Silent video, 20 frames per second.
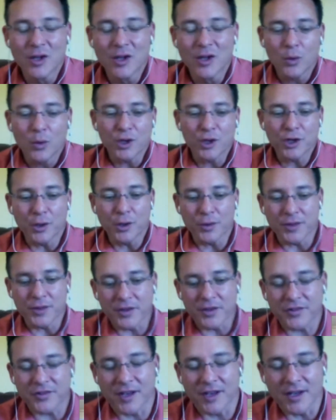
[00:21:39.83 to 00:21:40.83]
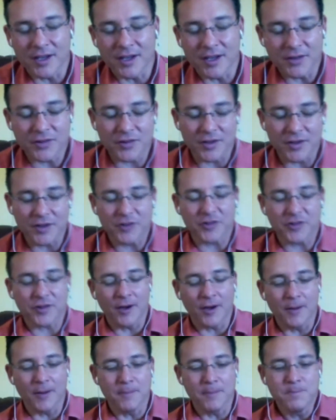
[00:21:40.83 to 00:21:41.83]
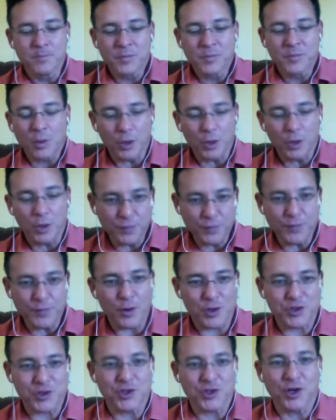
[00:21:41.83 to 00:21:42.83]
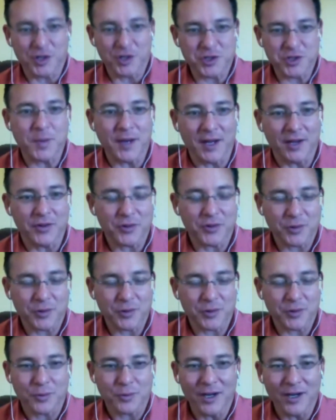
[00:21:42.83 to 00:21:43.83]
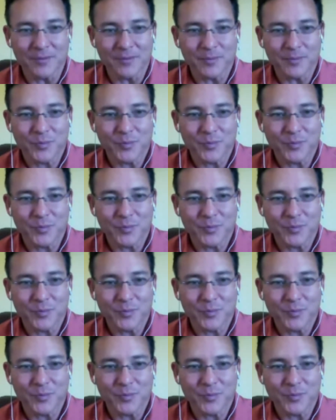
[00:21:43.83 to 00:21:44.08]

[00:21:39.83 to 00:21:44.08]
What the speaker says: well, you know what they say. It's what you focus on expands, right?